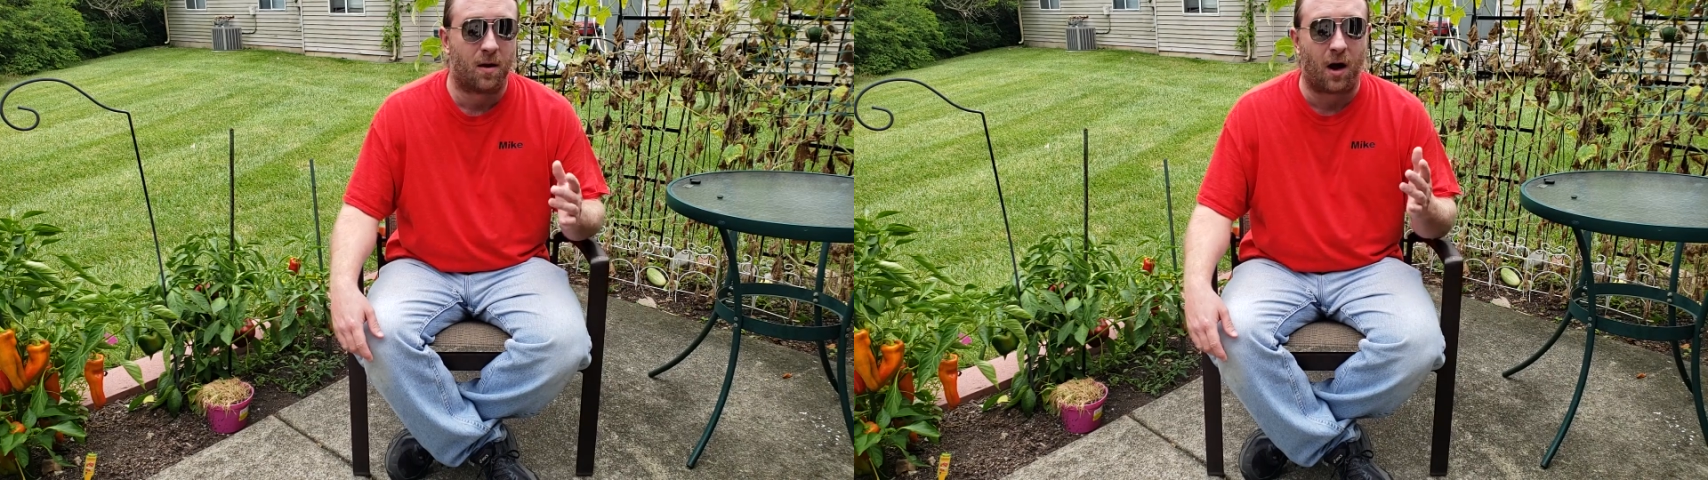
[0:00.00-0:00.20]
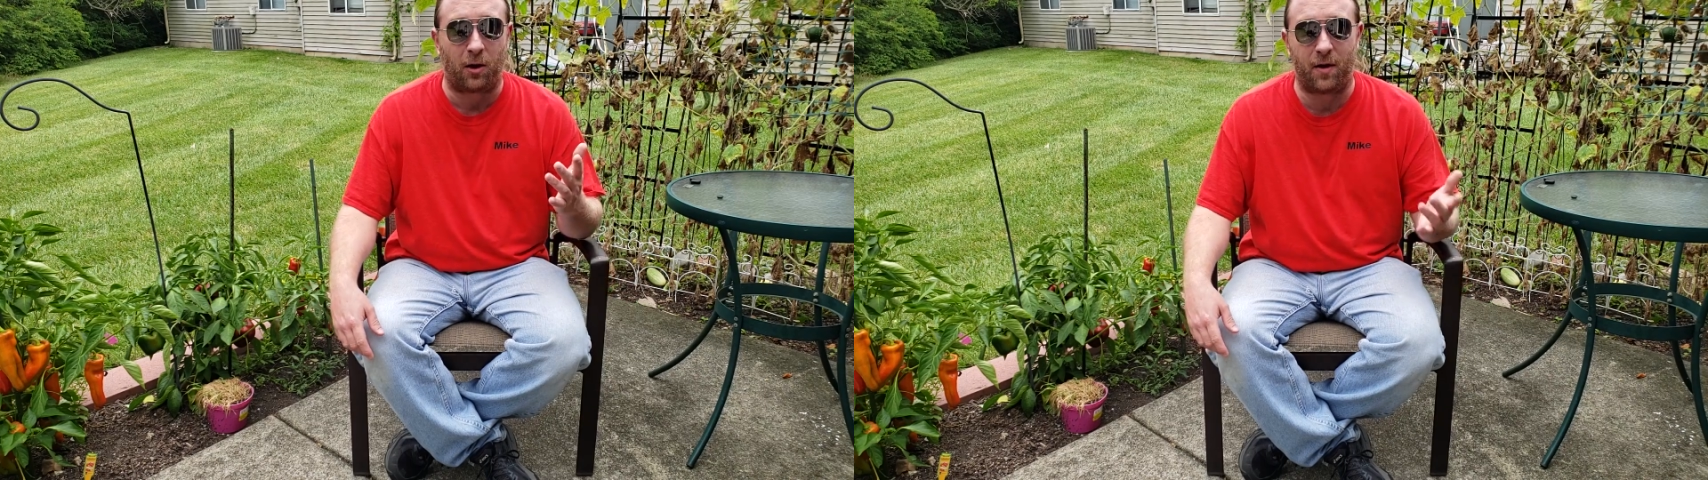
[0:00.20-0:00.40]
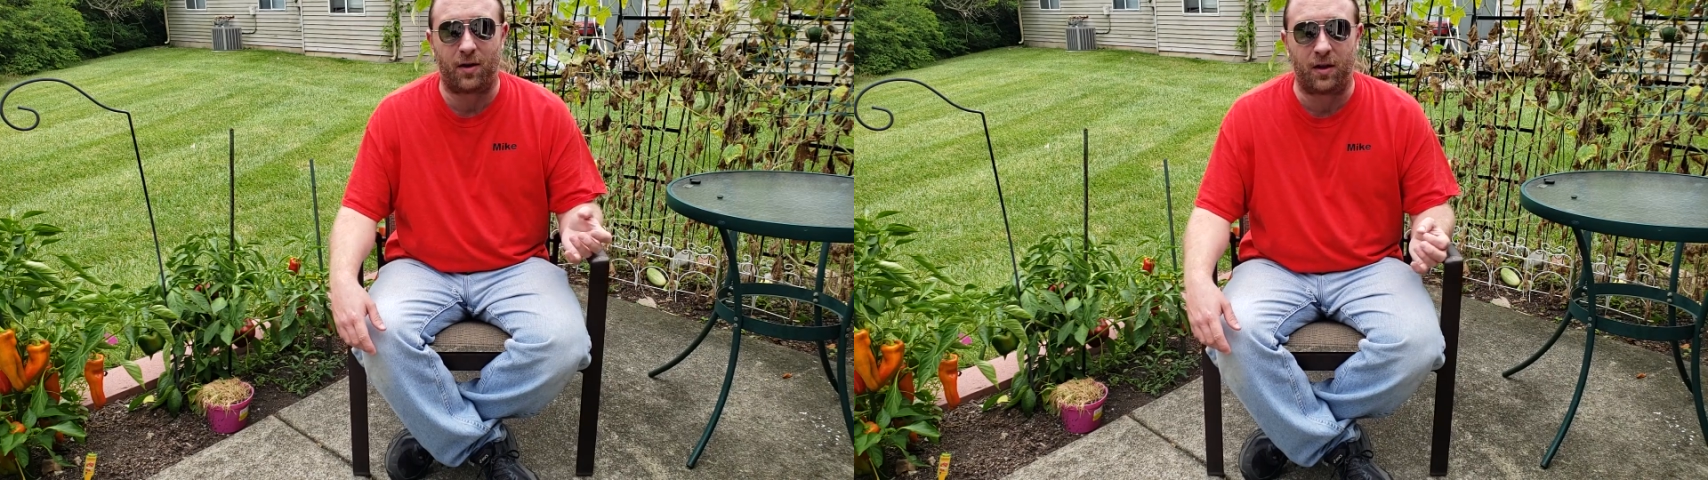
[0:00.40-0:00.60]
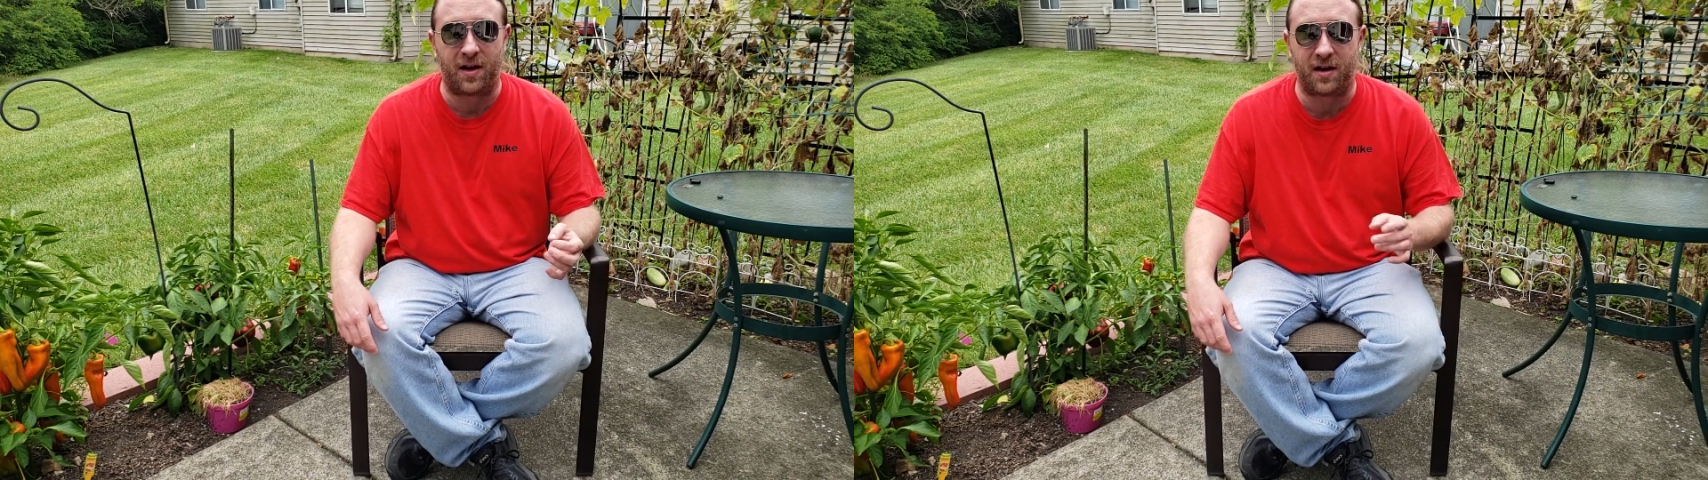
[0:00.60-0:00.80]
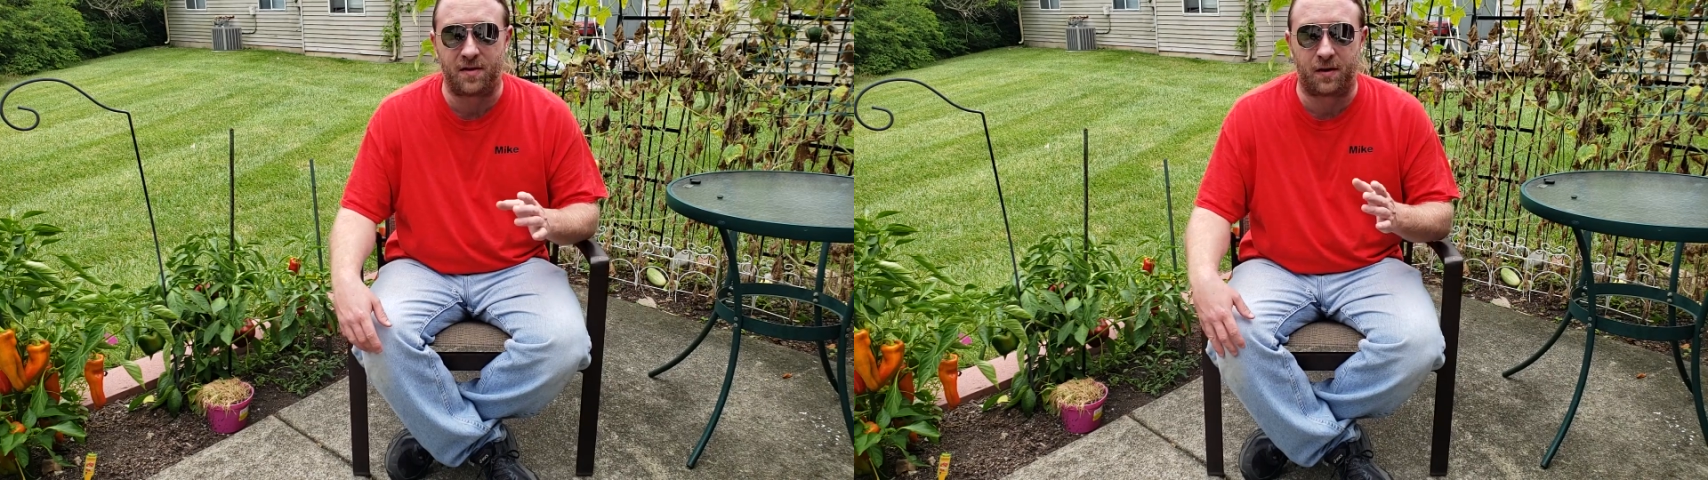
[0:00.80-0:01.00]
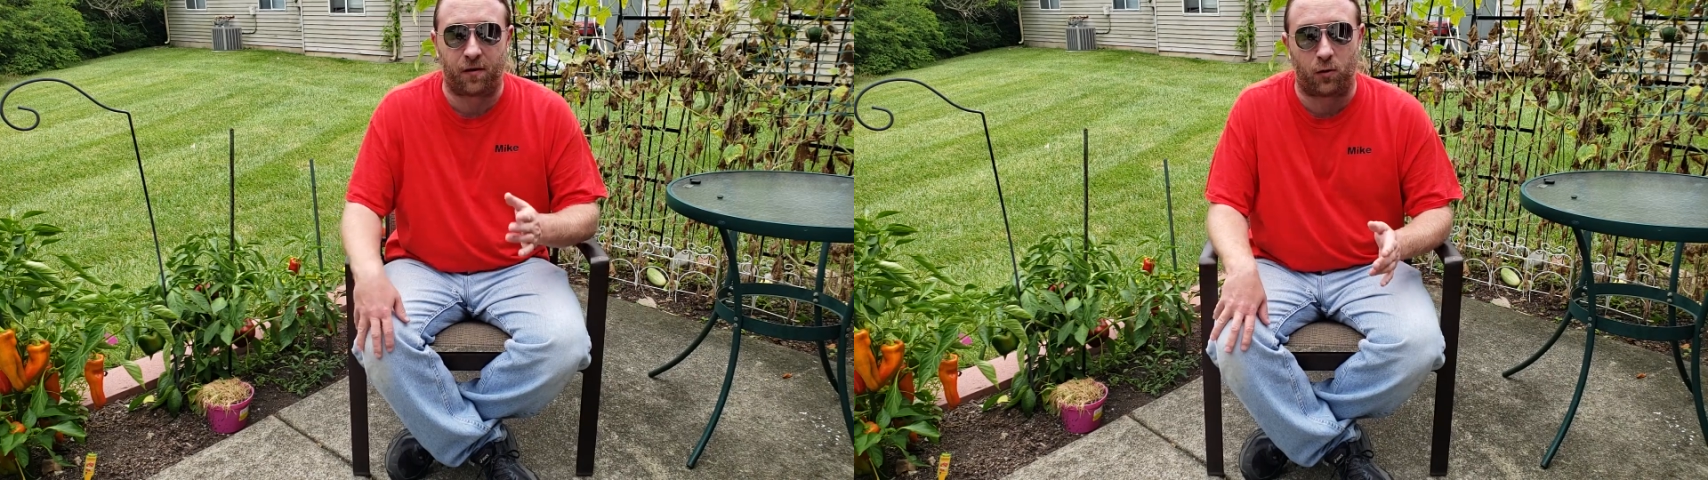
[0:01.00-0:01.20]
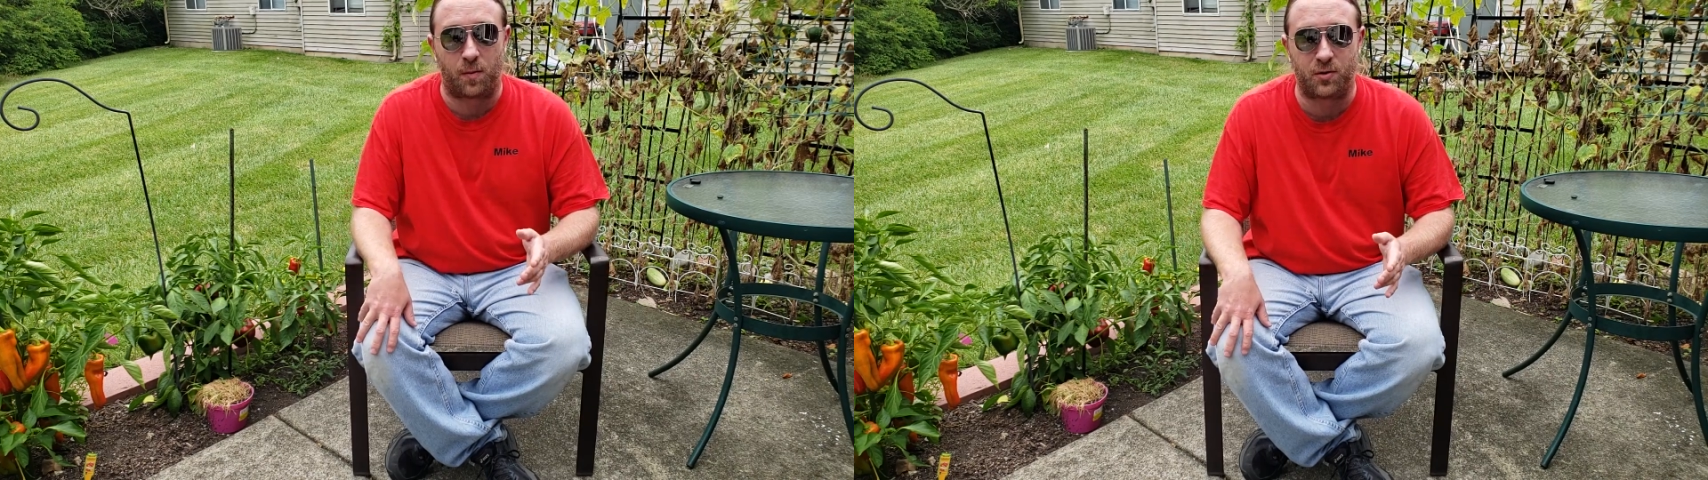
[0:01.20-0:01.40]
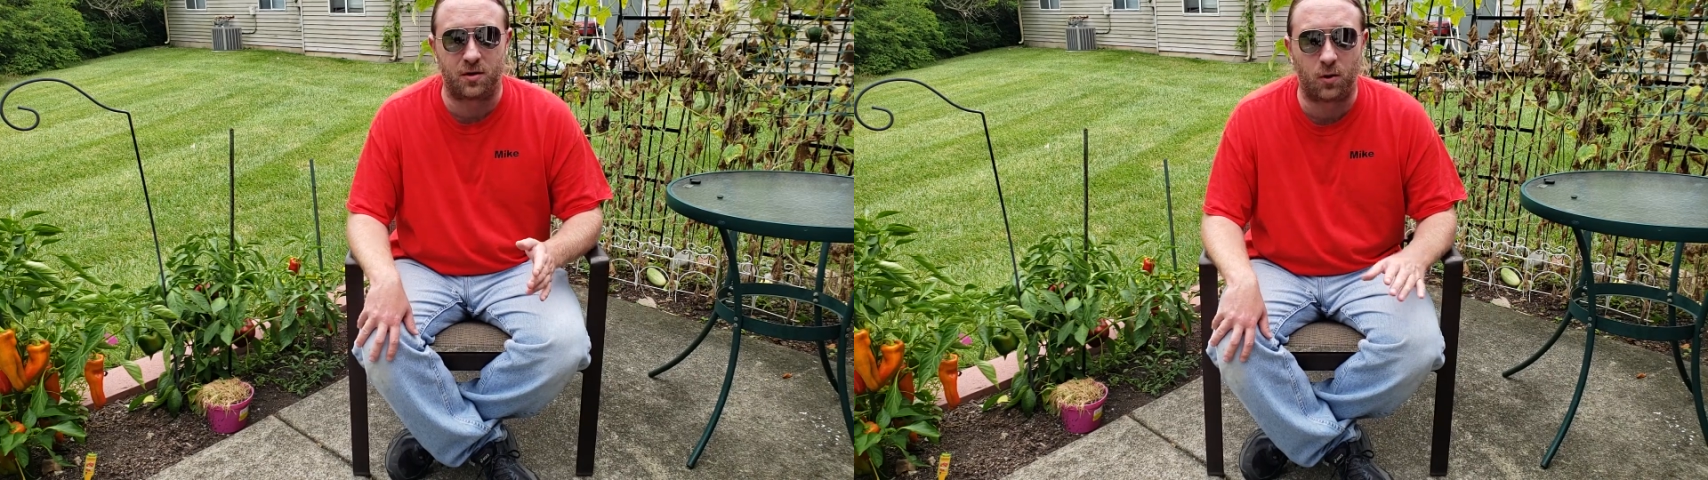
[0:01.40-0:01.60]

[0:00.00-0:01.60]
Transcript: I'll leave a link in the description